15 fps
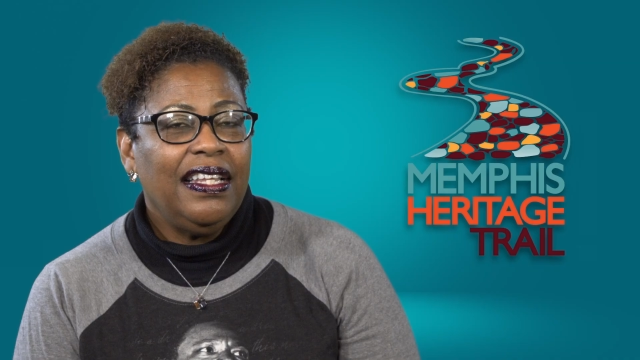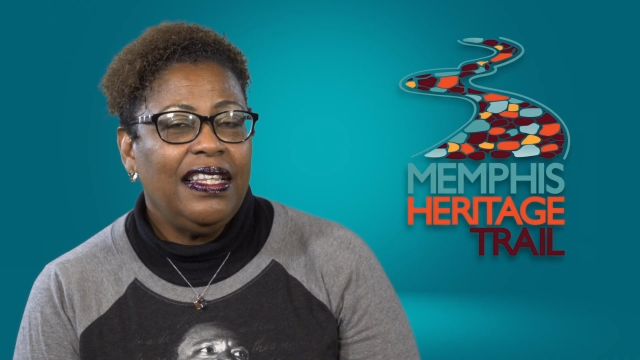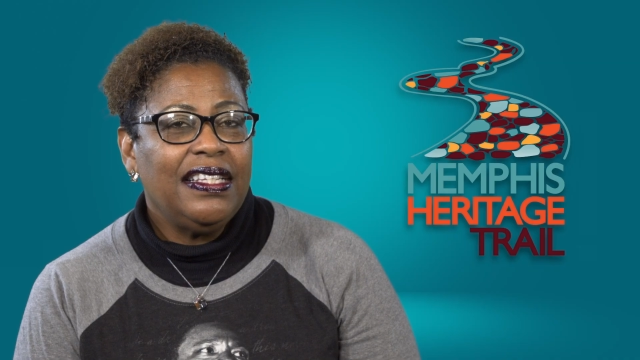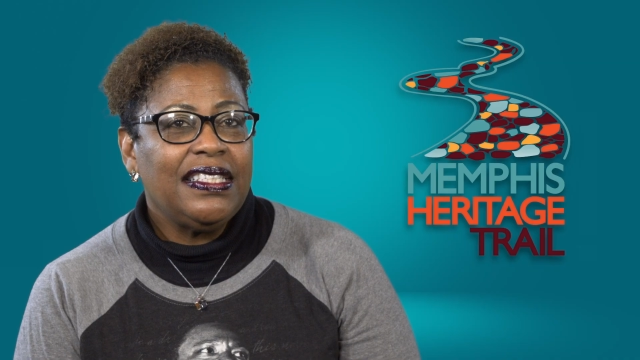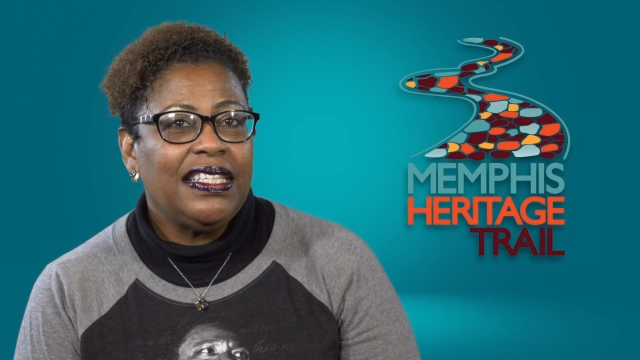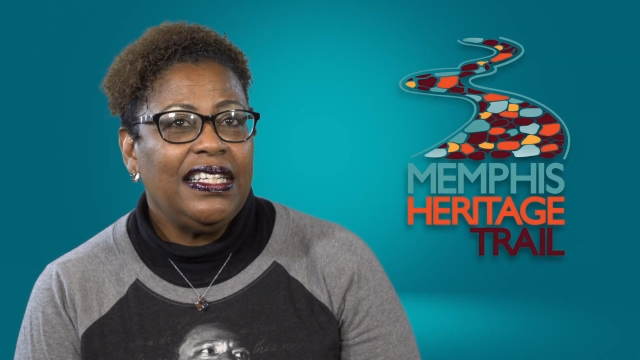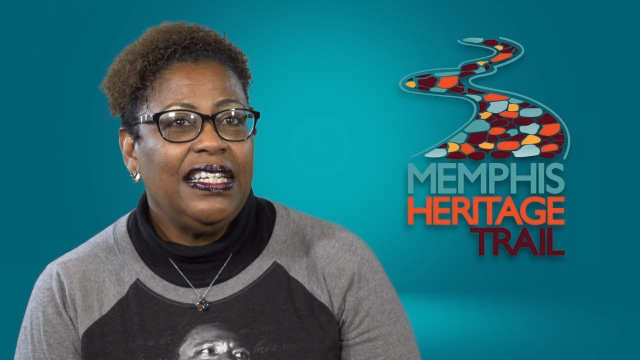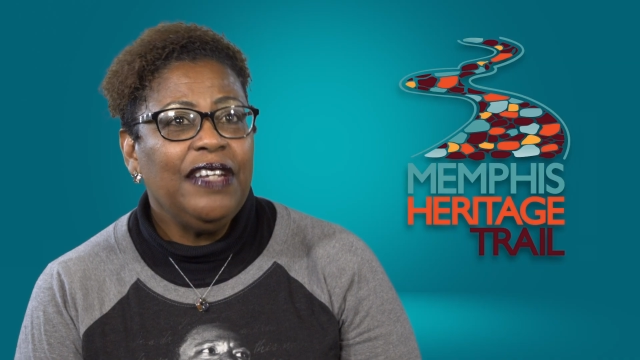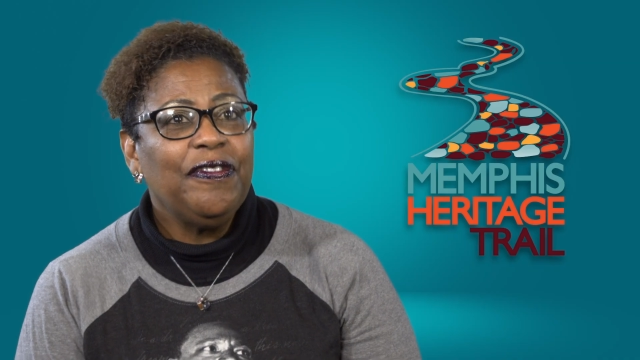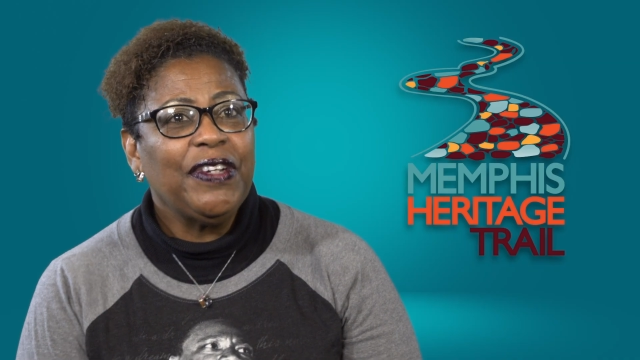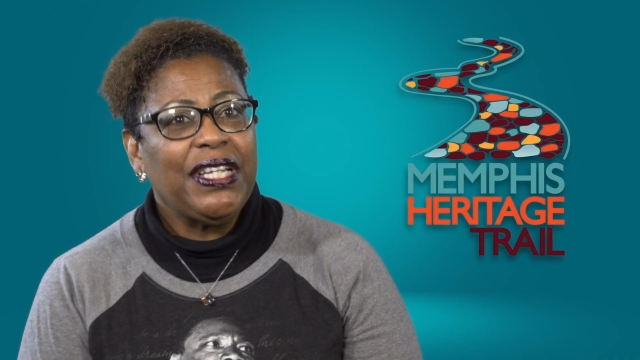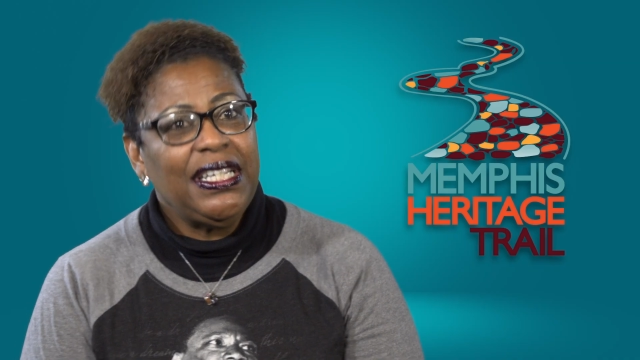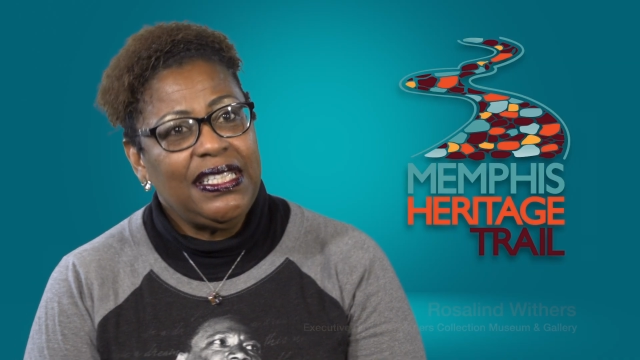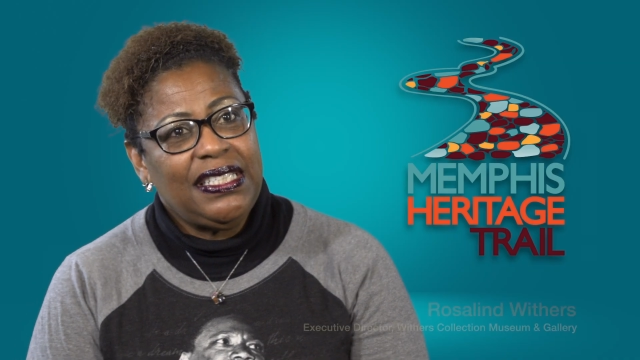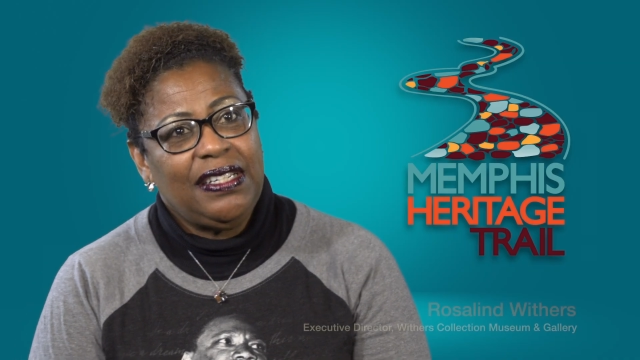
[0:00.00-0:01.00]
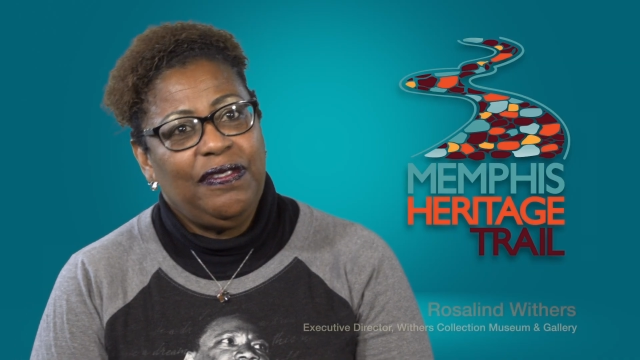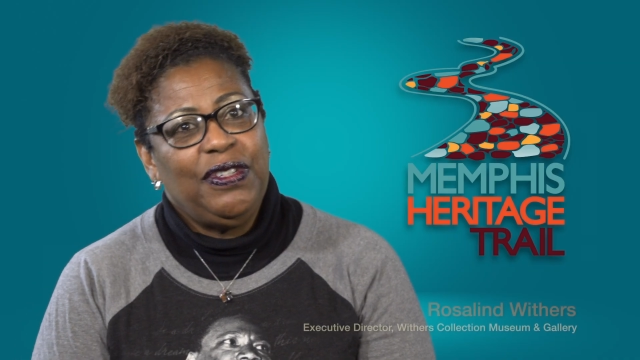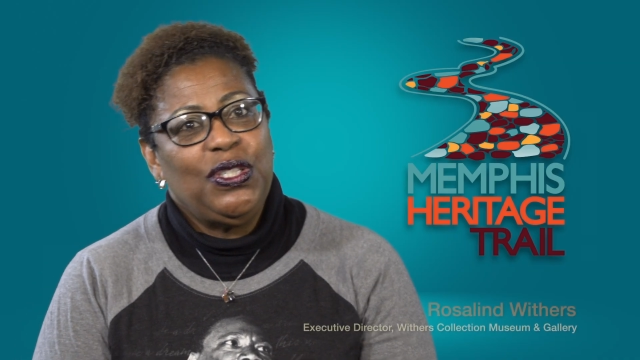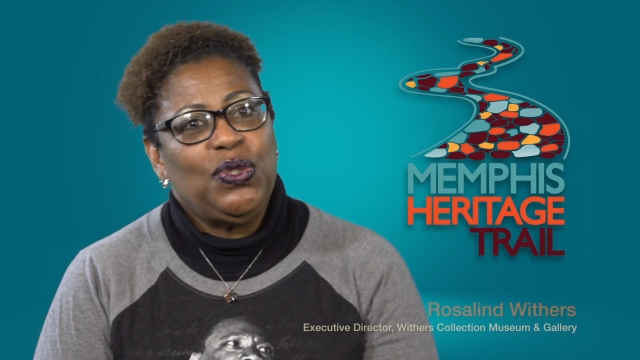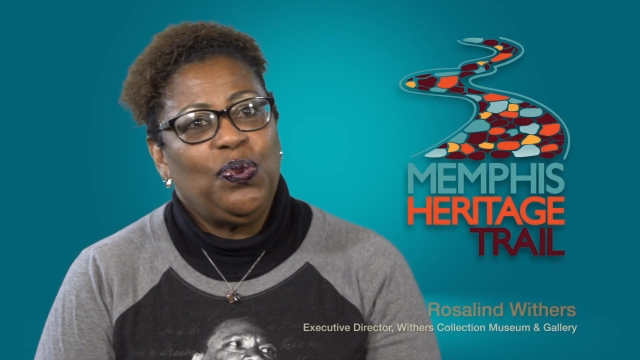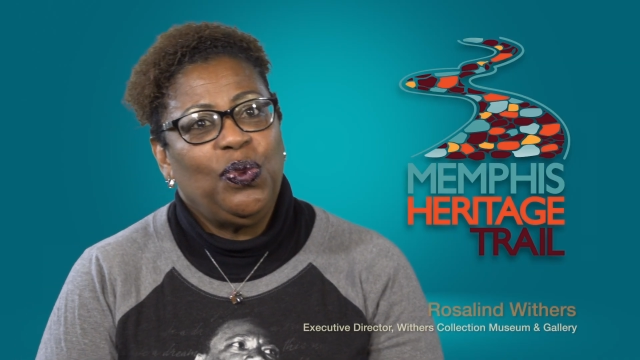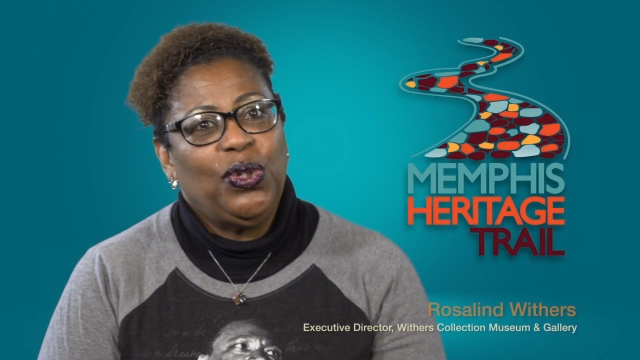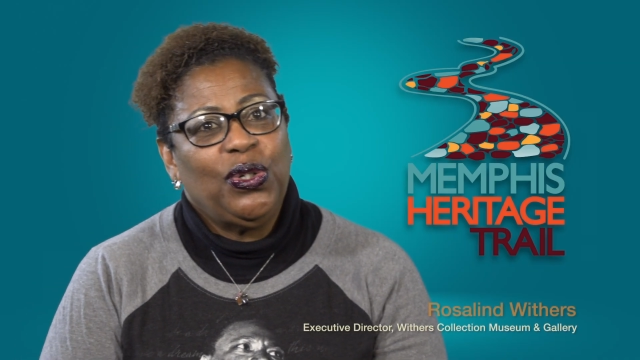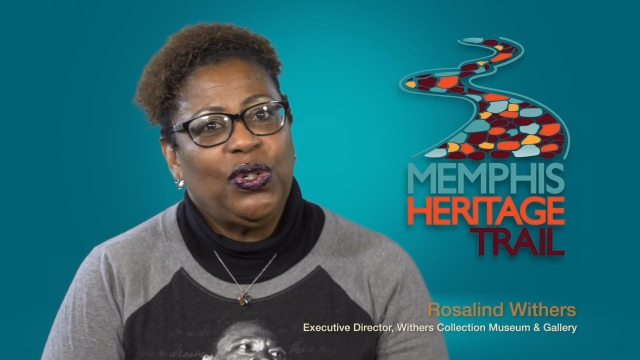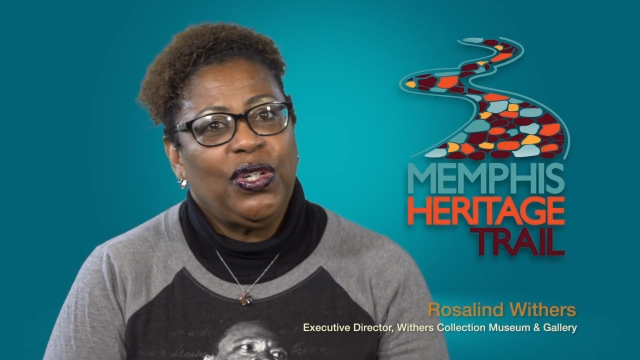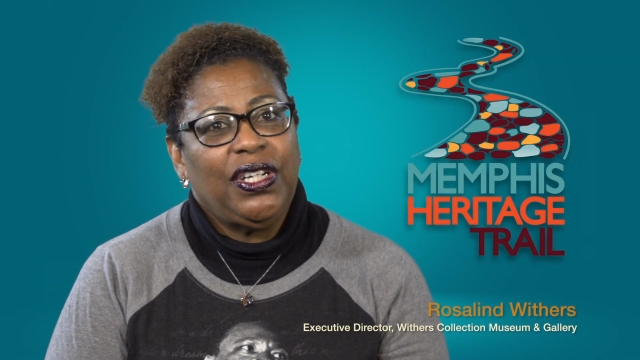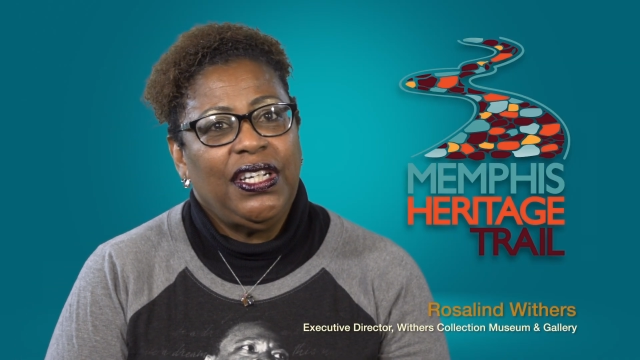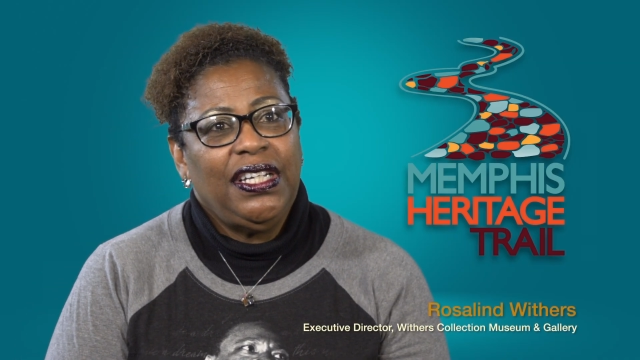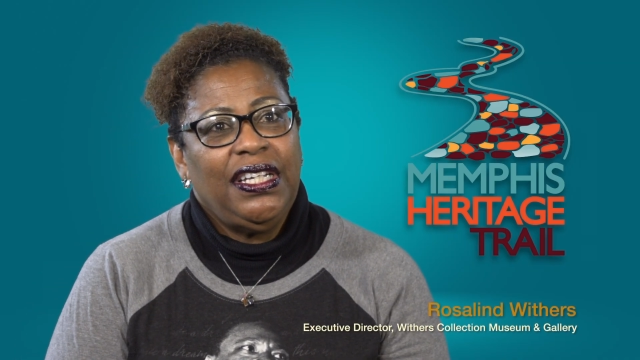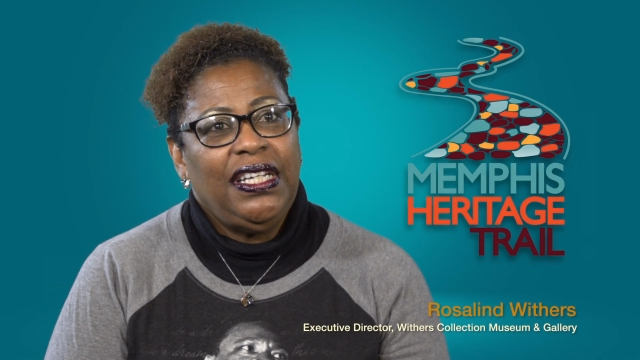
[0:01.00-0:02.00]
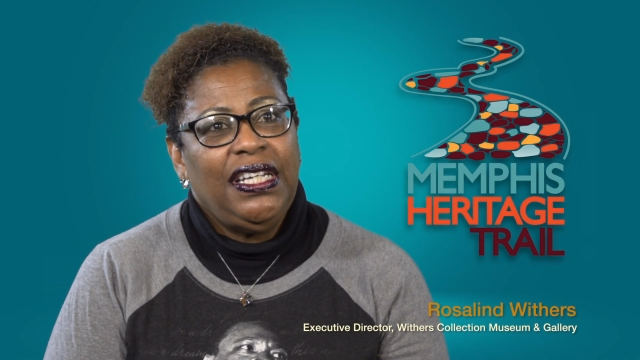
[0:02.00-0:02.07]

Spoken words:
The significance of his work